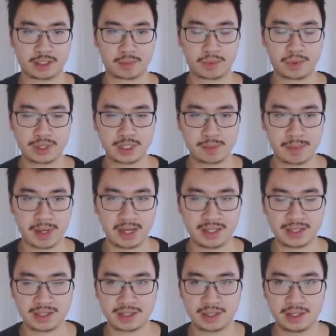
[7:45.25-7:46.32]
more
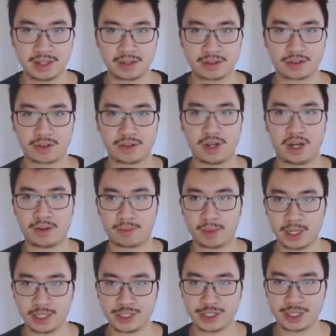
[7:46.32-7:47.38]
space, they're not
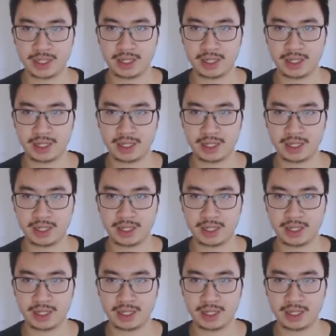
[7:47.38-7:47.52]
rushed,